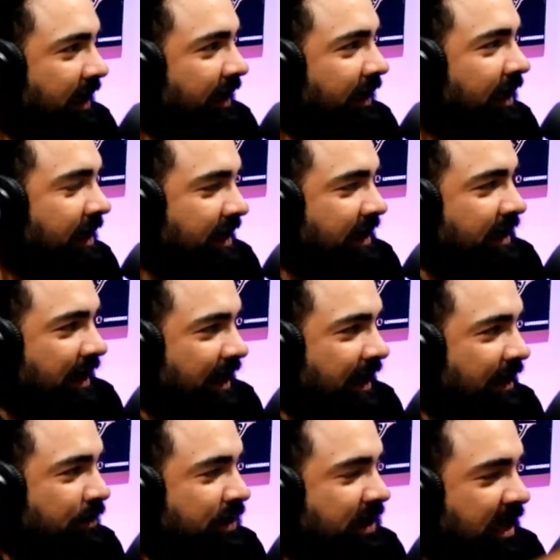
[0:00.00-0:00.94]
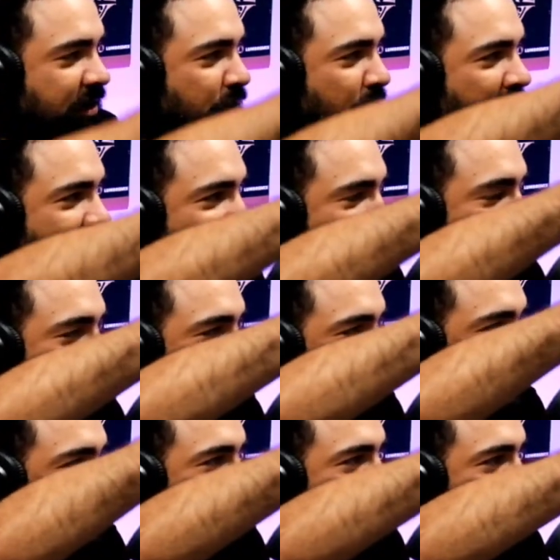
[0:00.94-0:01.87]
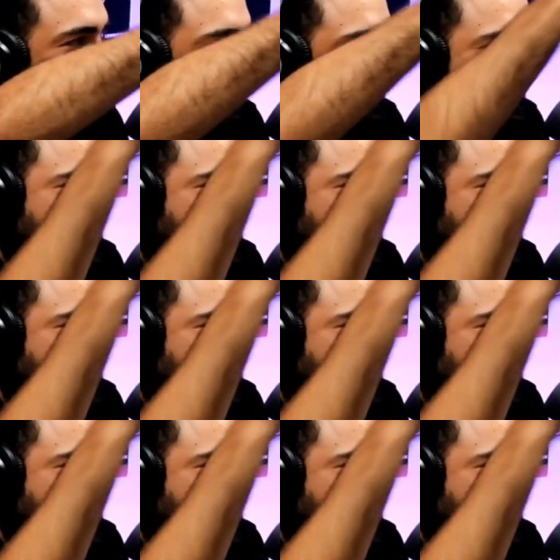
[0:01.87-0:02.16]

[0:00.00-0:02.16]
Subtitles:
Like, it was on 29th and Nazareth.